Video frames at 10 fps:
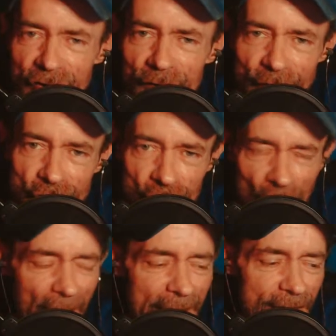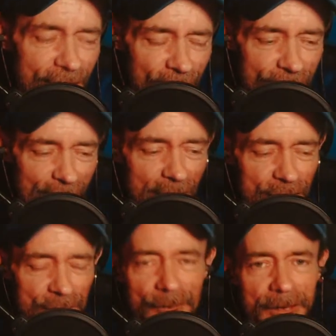if he shrank to the
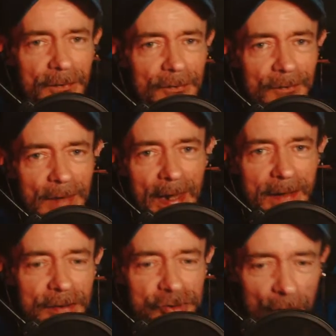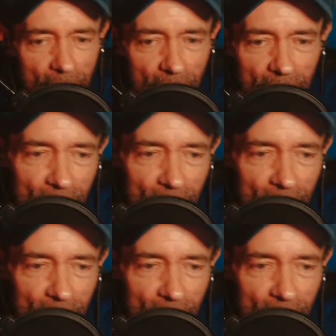size of like a little guy in a jar.